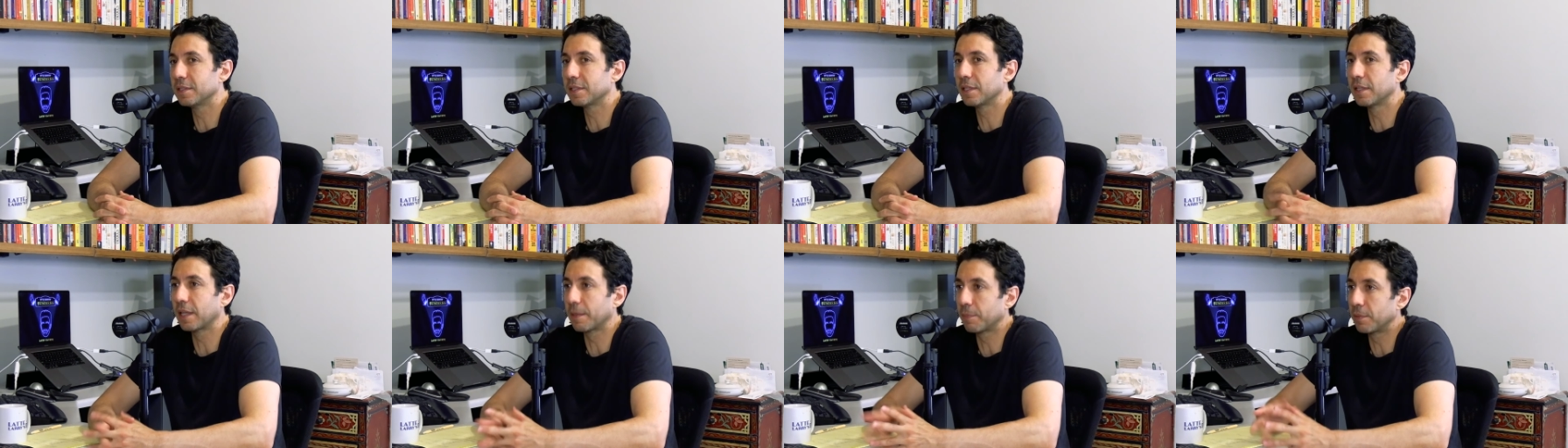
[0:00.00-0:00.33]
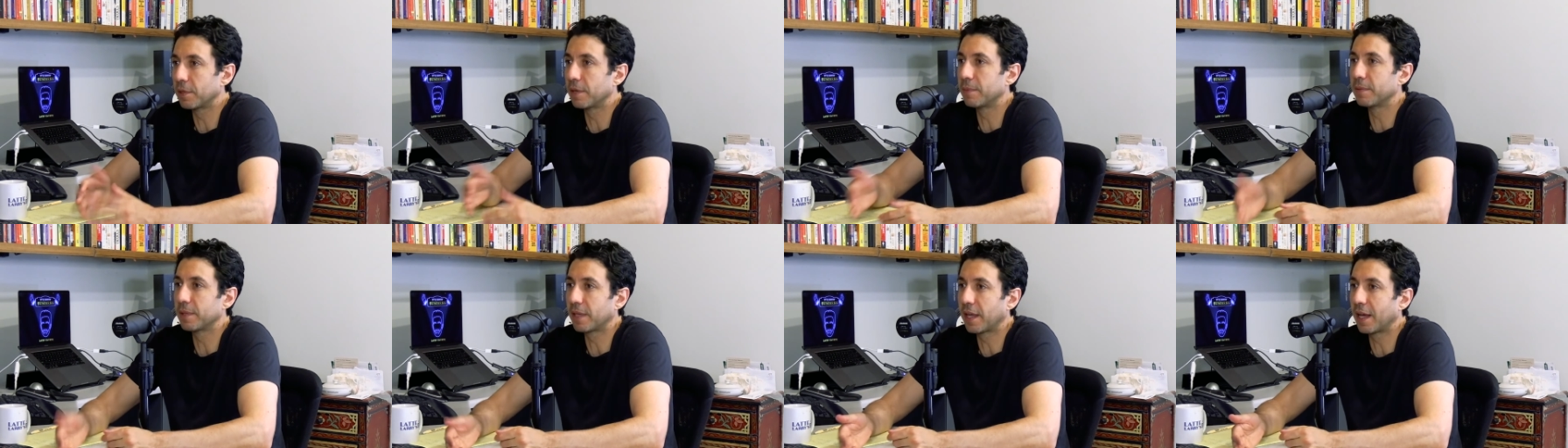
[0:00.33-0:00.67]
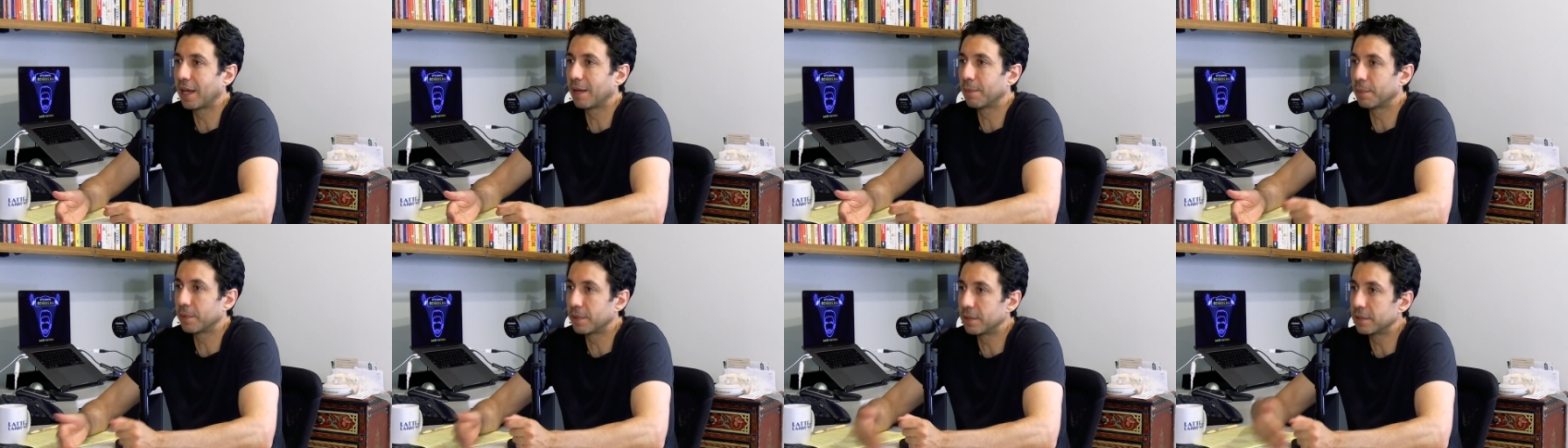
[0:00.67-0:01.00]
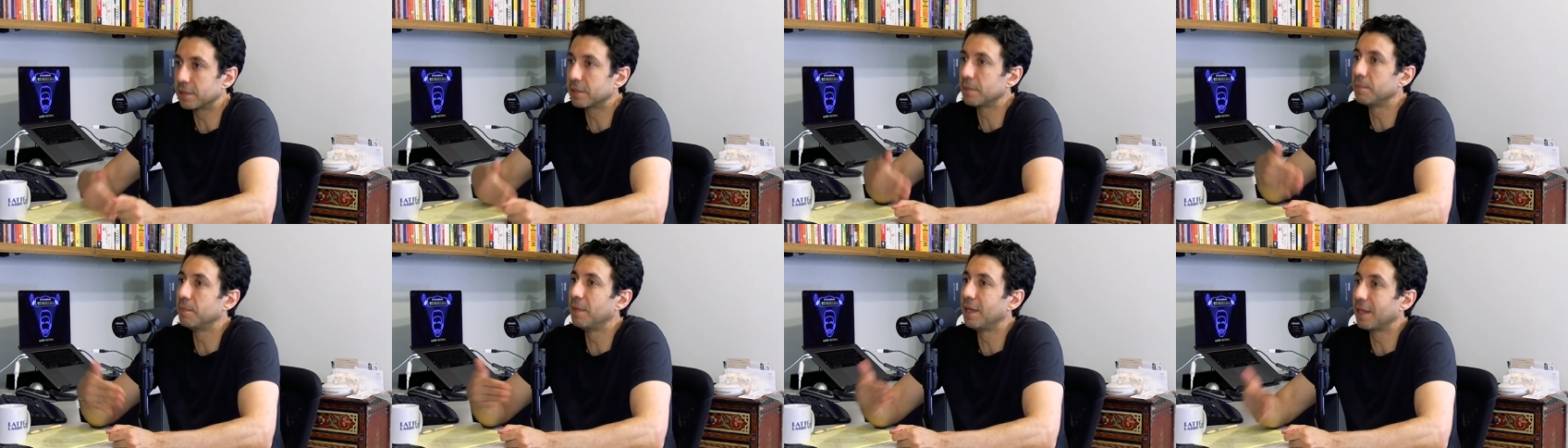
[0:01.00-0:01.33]
to like put up the capital
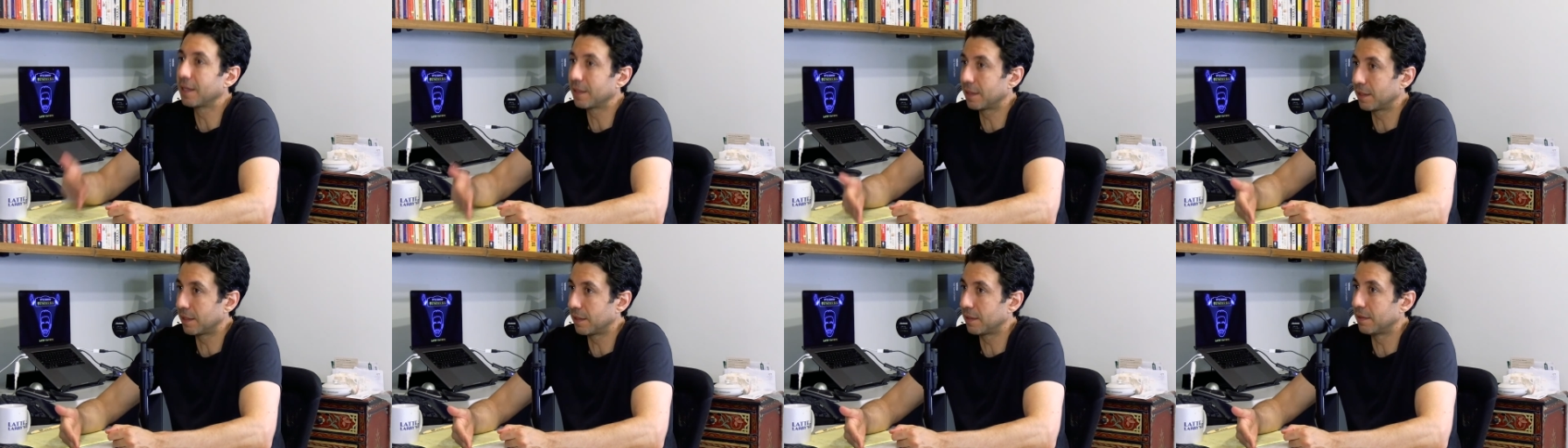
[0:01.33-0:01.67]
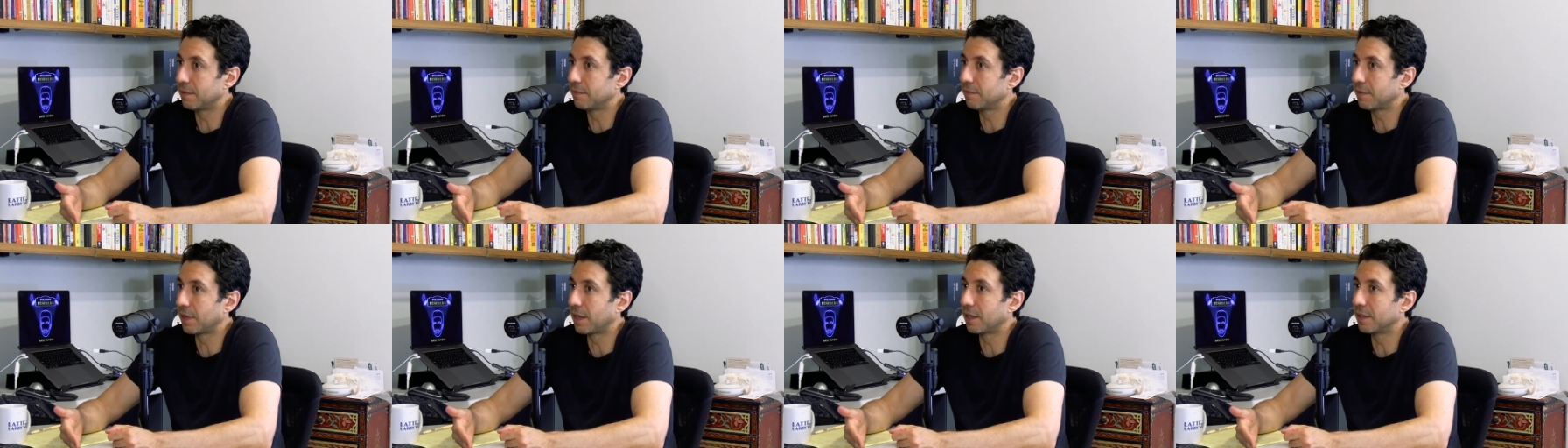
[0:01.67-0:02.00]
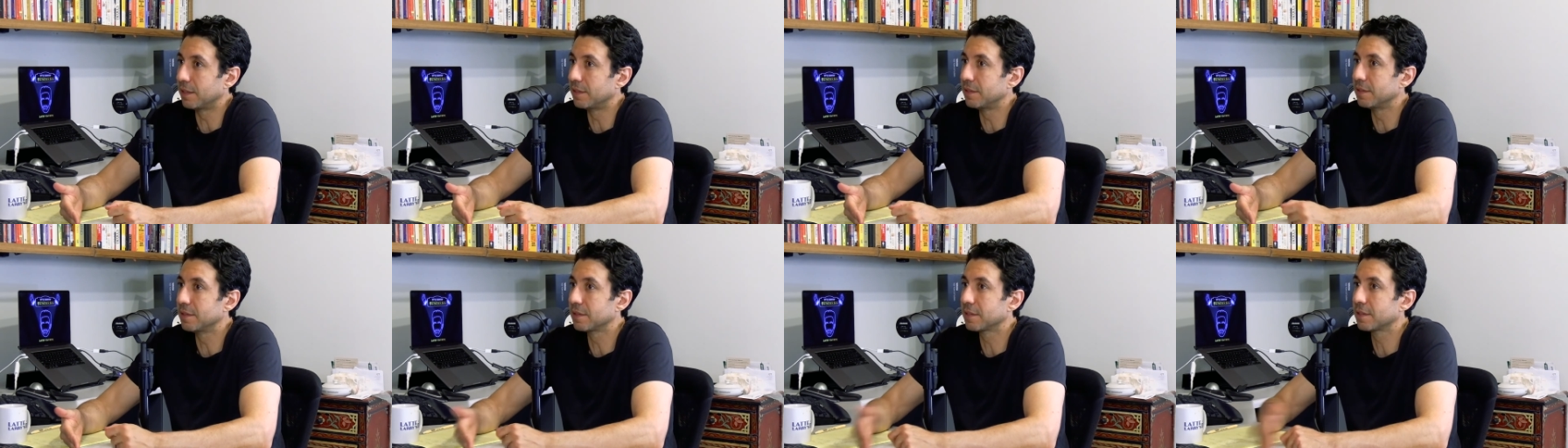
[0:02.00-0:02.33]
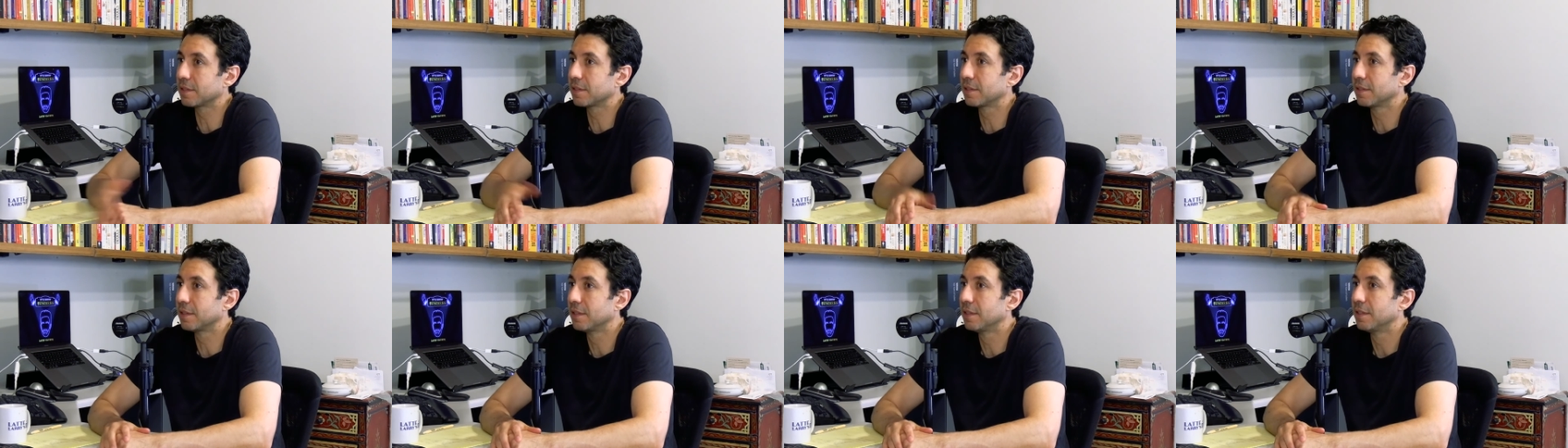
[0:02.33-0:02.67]
to make the
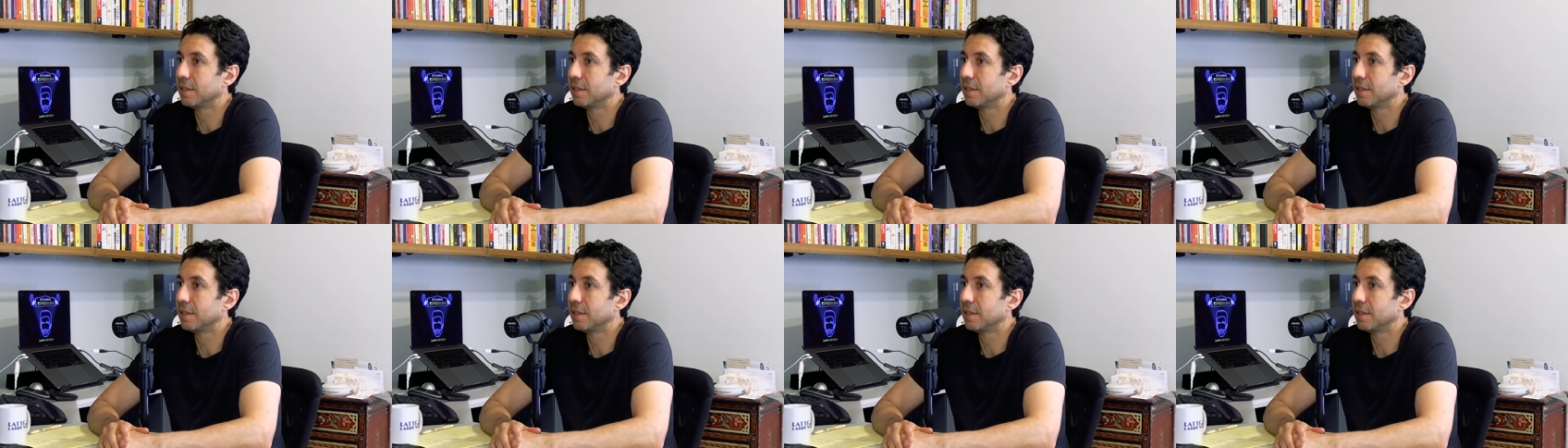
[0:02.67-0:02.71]
vinyls.